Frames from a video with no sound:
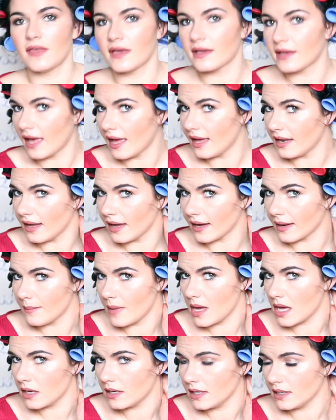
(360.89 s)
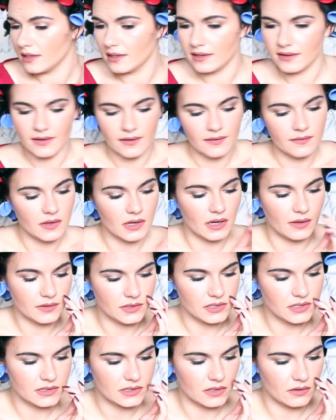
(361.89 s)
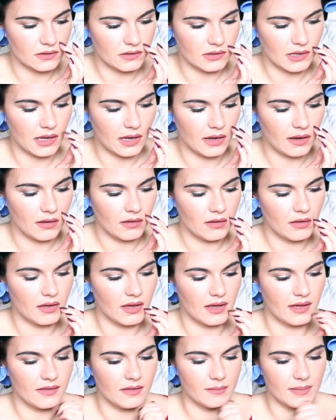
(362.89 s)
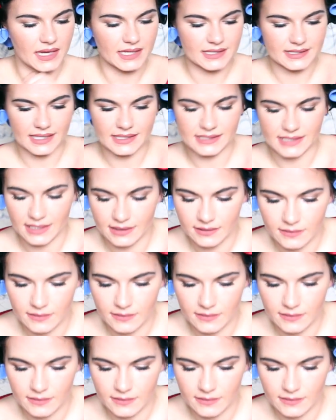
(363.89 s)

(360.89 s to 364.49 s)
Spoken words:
thick hair like mine, then I would use it on the big setting.